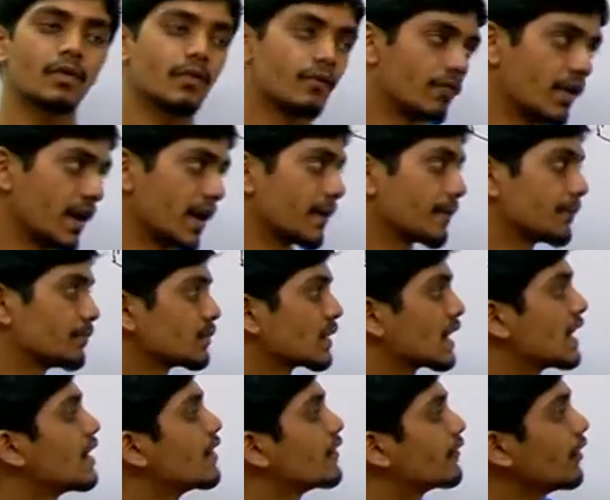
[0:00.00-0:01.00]
Why?
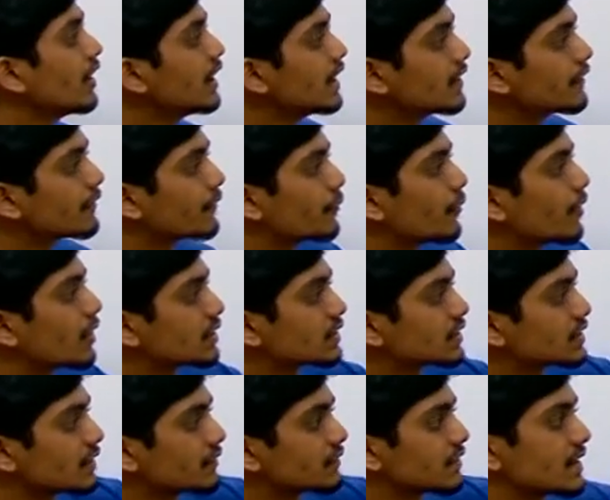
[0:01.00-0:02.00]
Why if
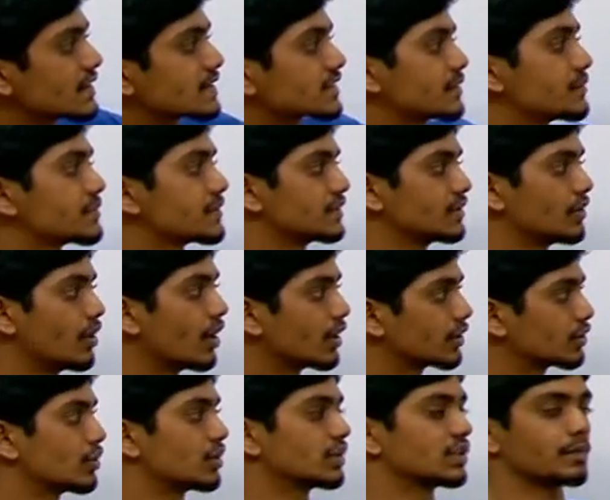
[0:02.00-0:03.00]
positive charge comes in the
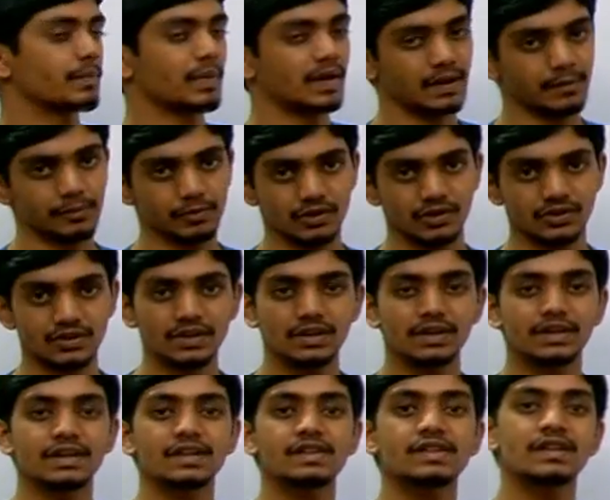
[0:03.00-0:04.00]
ortho or the para position,
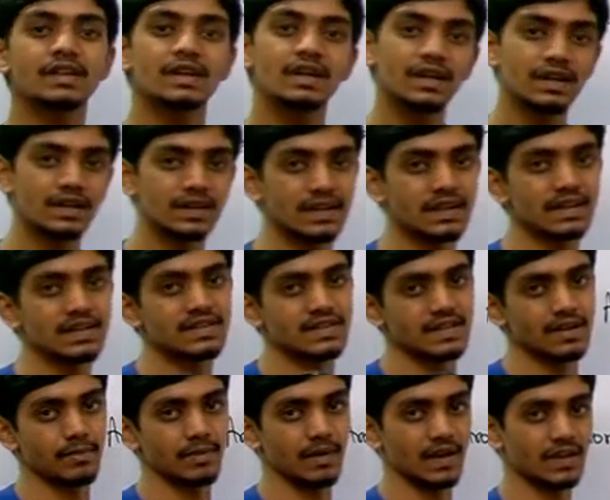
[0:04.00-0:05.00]
it is
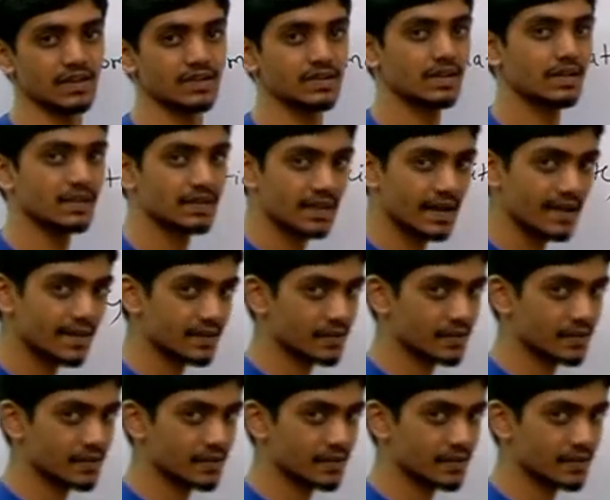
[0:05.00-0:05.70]
destabilized? That